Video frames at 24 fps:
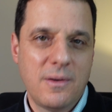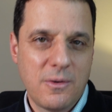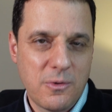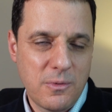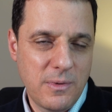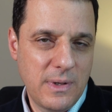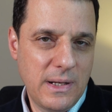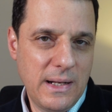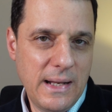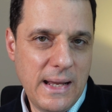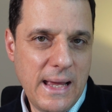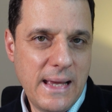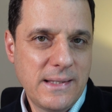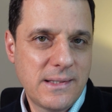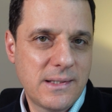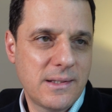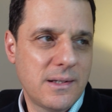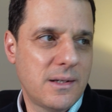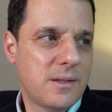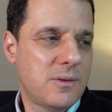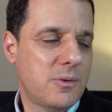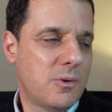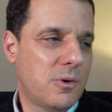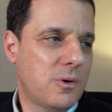
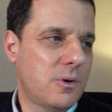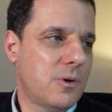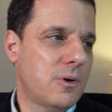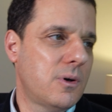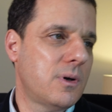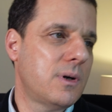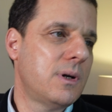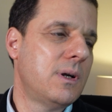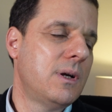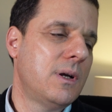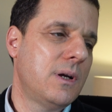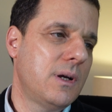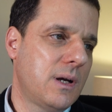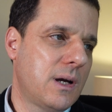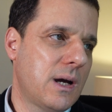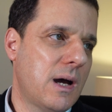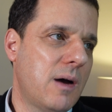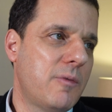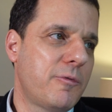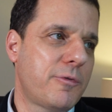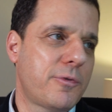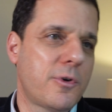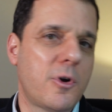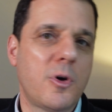related or
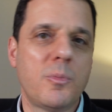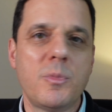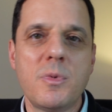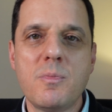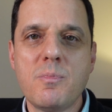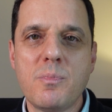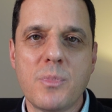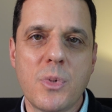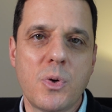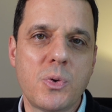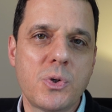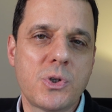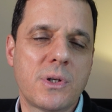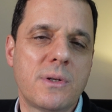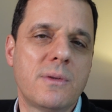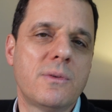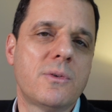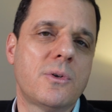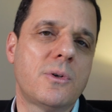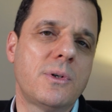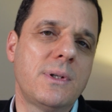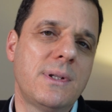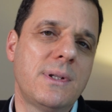come from emotions or